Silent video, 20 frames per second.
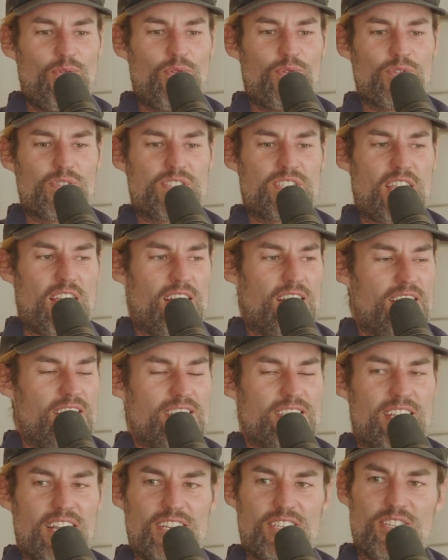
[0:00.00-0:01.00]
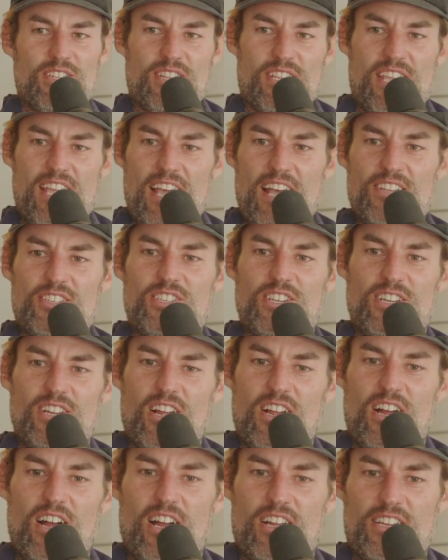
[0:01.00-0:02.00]
stayed at his house on the couch, and
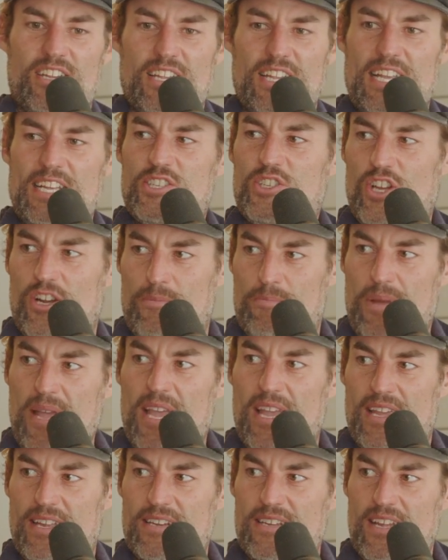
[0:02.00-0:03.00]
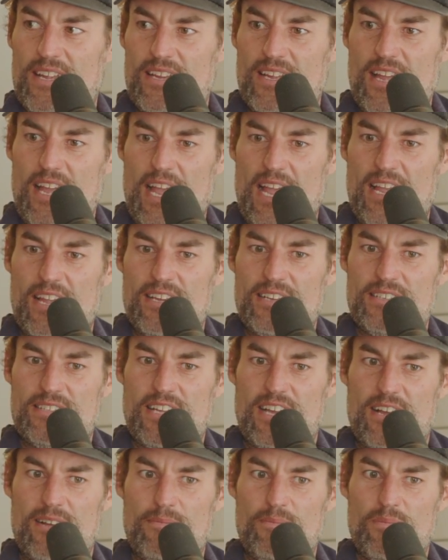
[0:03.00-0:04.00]
he's got a bed, and
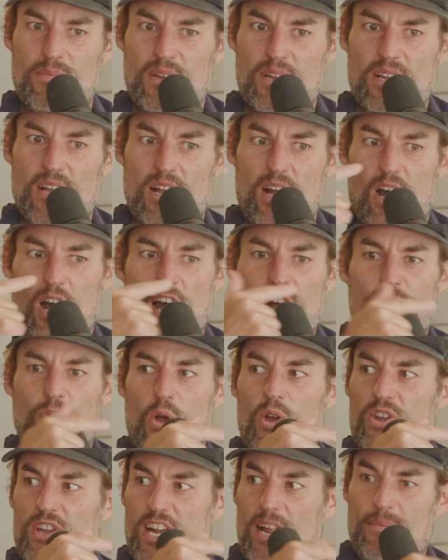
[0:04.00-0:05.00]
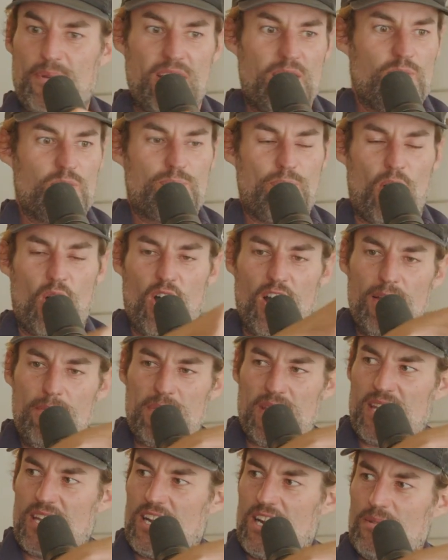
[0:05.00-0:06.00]
I've woken up and he was behind
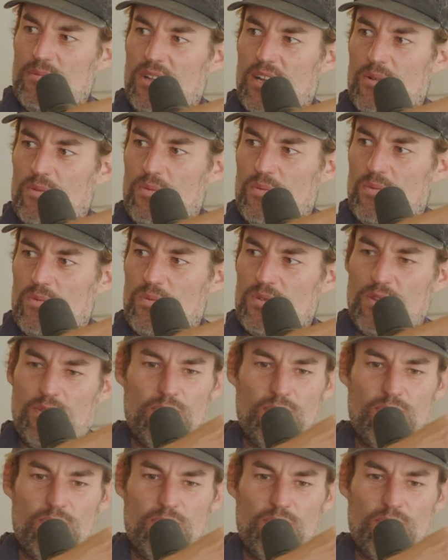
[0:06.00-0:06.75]
me, and I'm like, "What the